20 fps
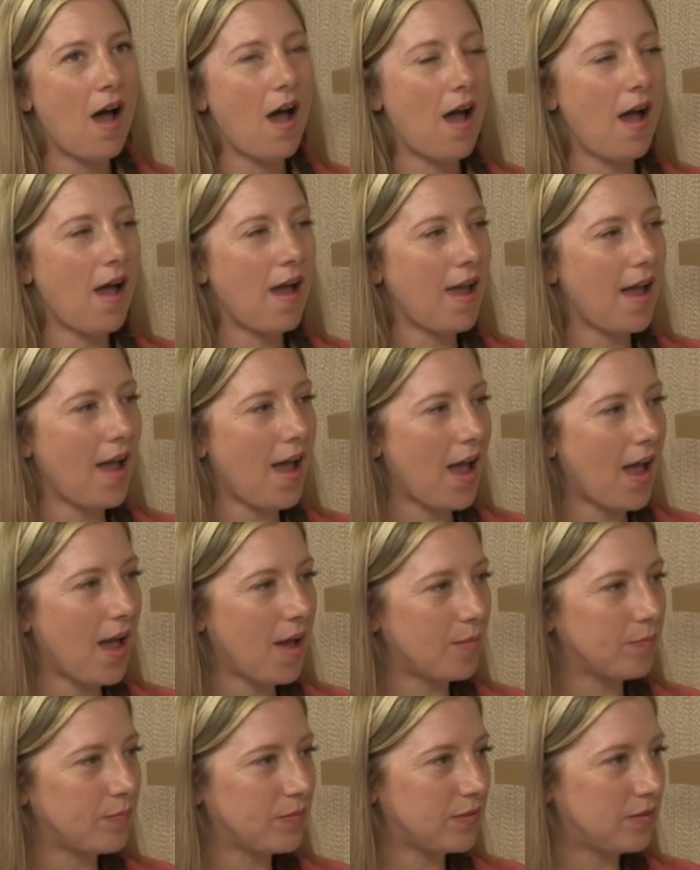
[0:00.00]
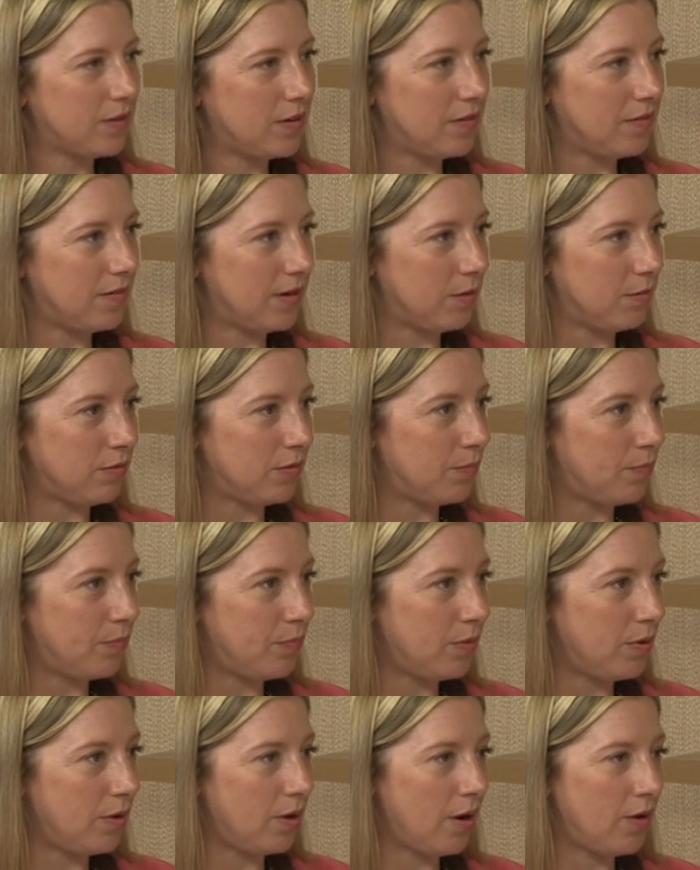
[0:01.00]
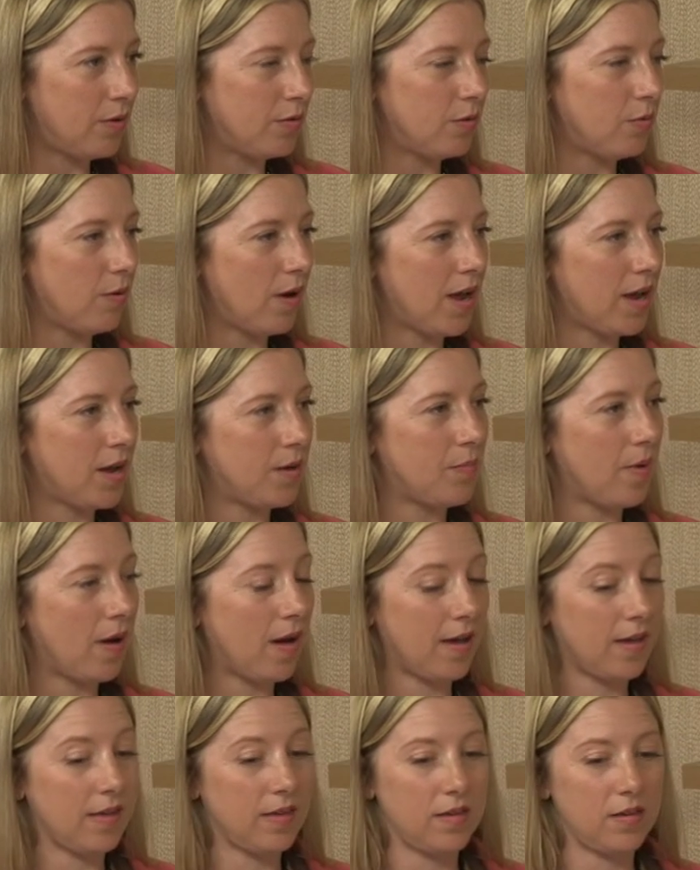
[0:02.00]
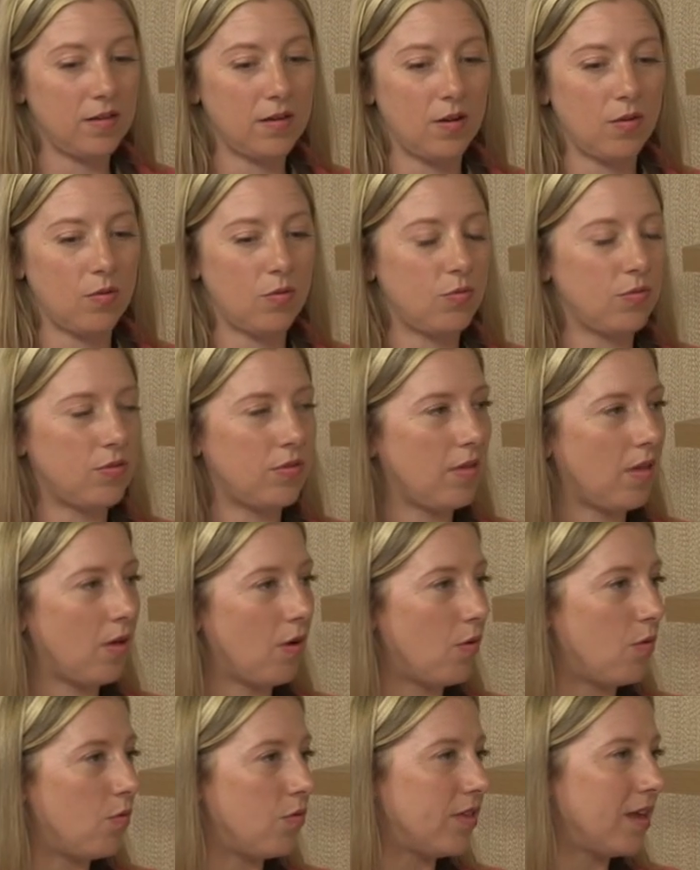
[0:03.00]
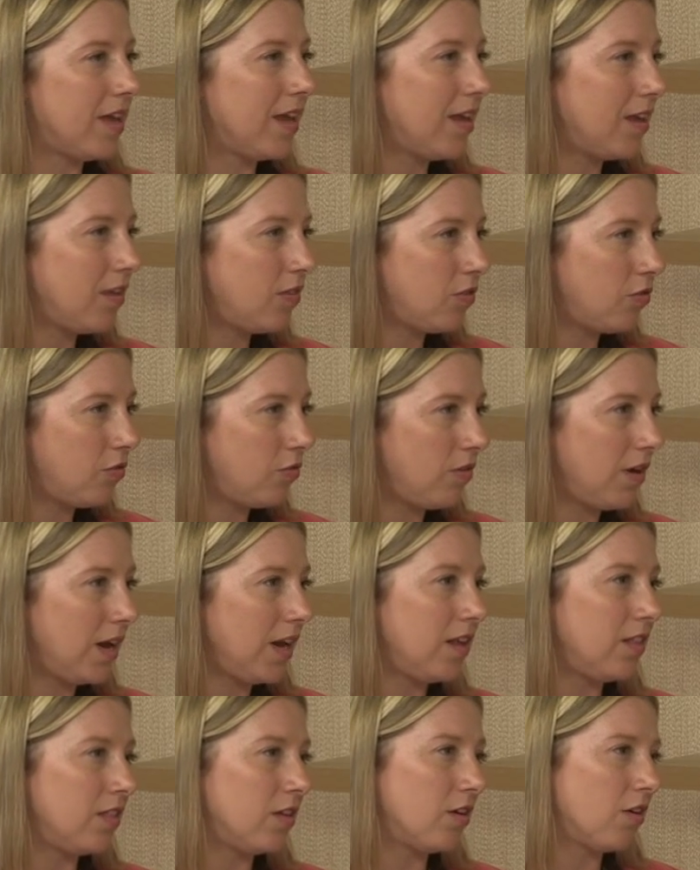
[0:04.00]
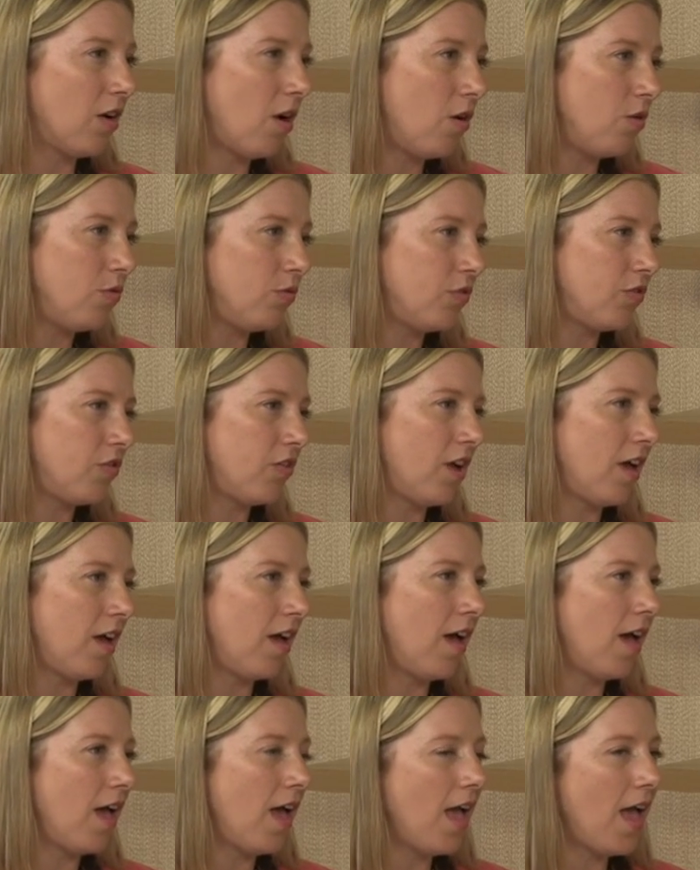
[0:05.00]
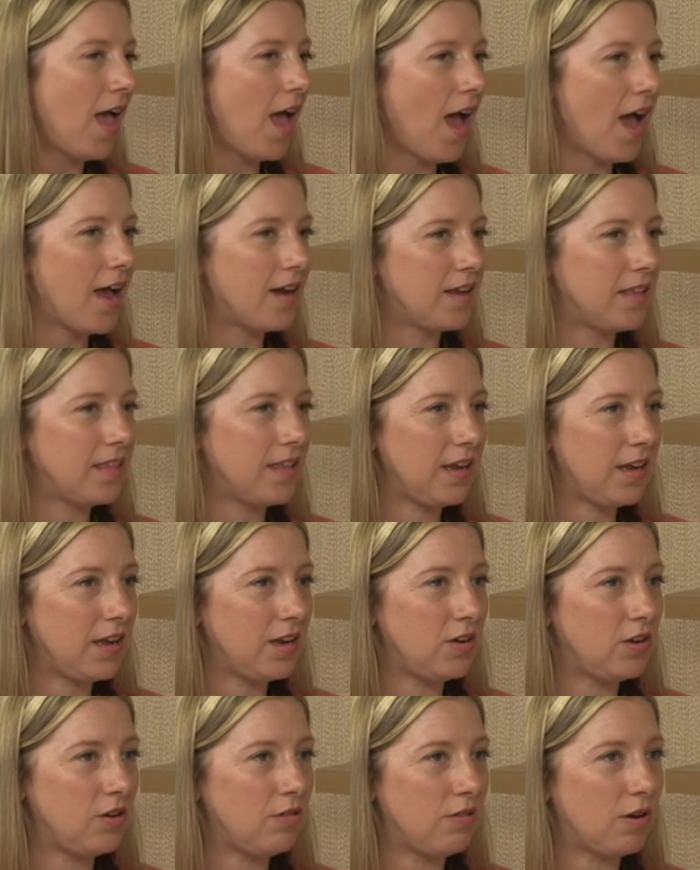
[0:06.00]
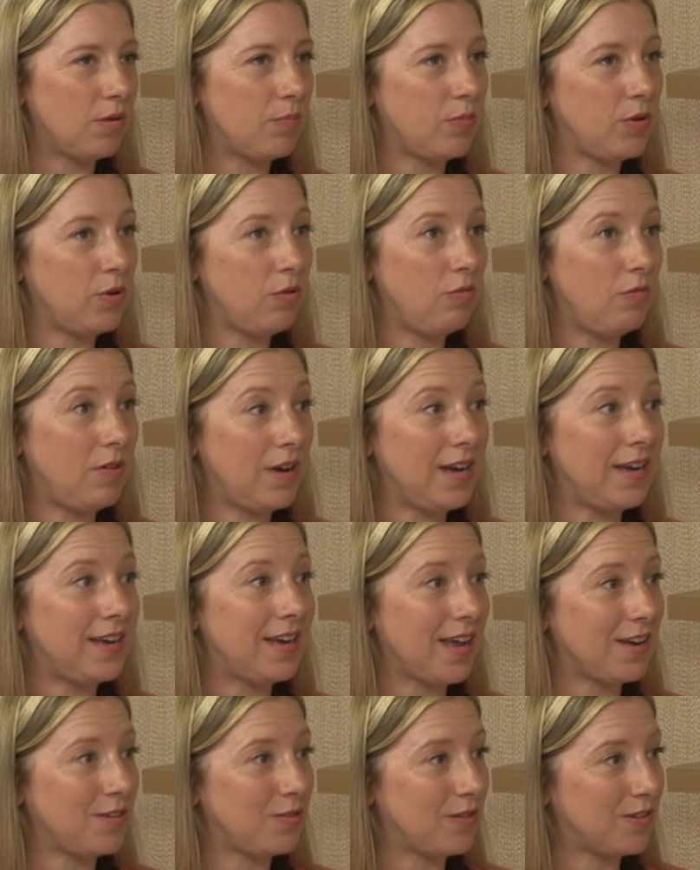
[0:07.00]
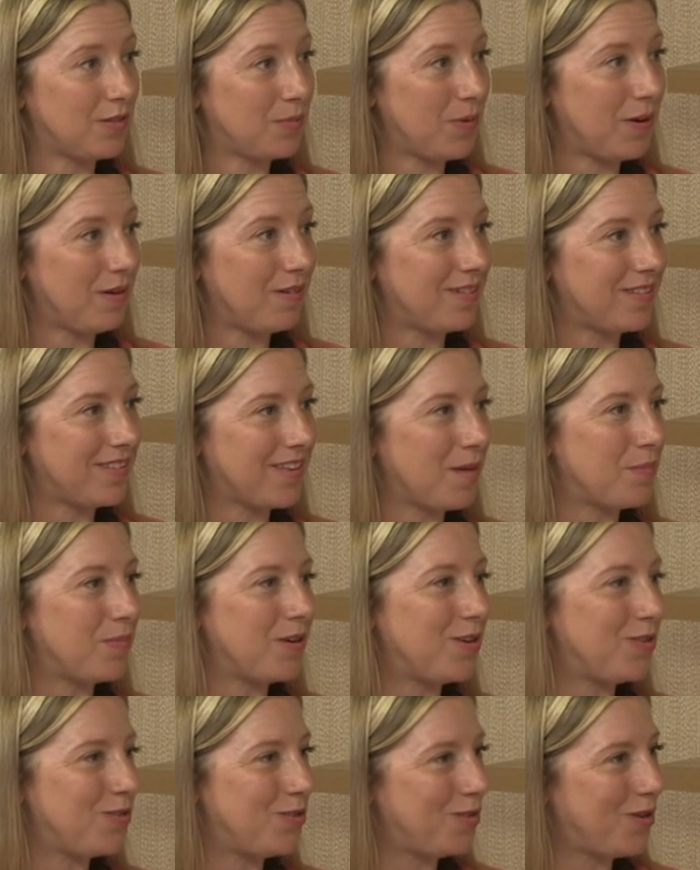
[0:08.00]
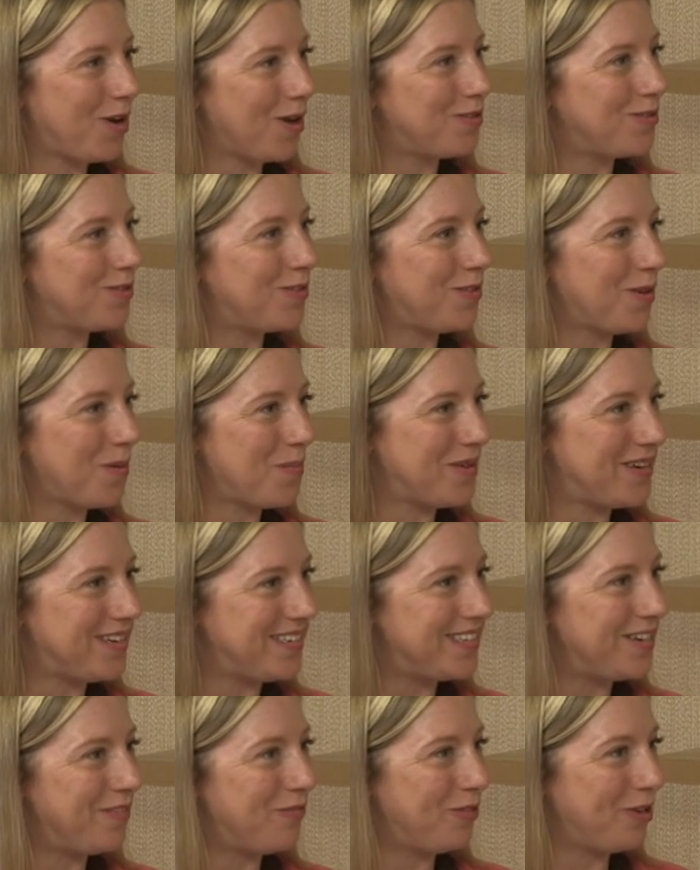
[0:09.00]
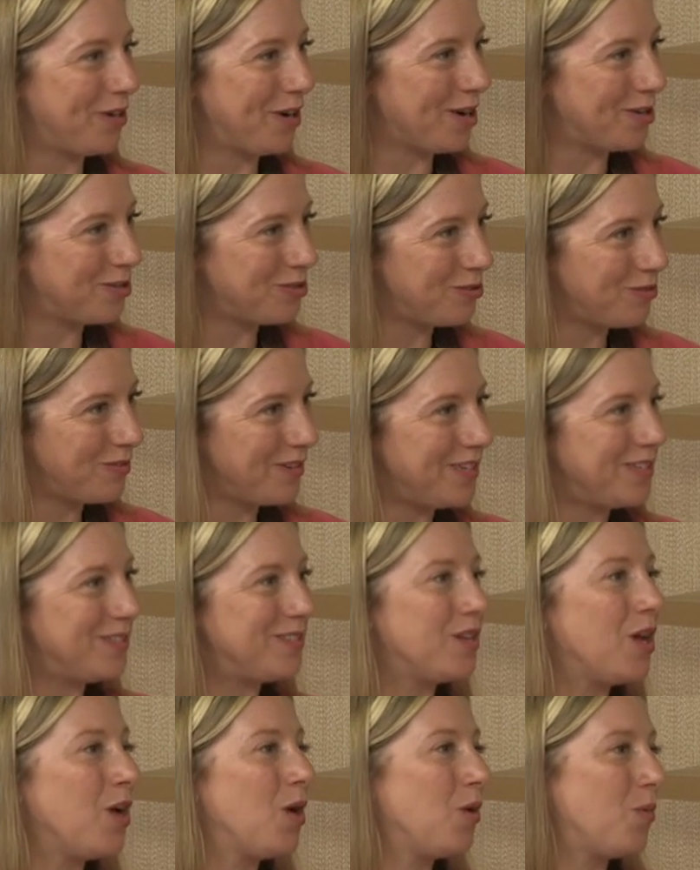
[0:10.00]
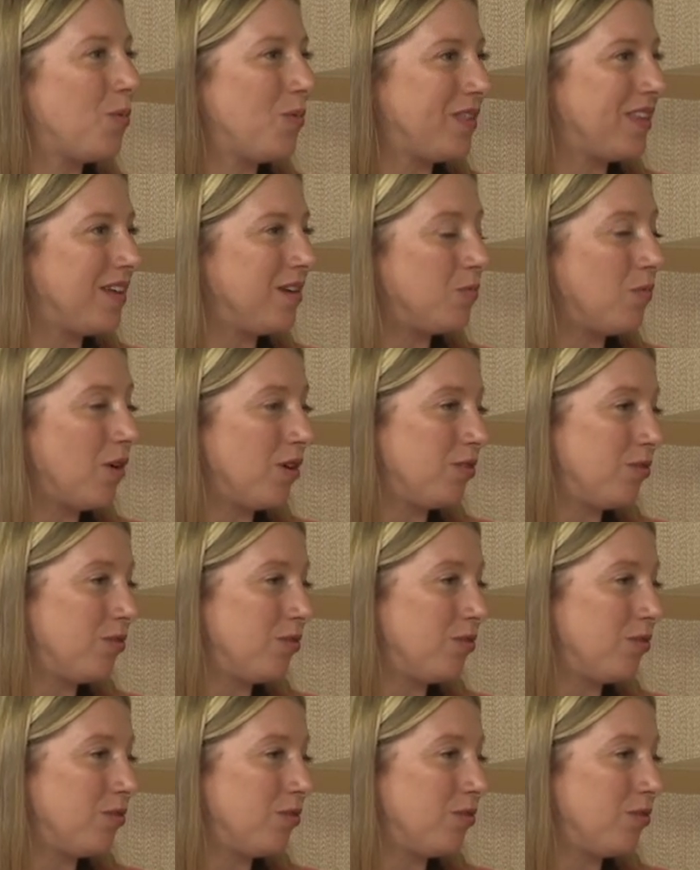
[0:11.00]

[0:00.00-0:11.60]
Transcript: I absolutely was blown away by, you know, all all the history, the culture. And I think in Europe, you really get to experience that because you go to so many different countries within one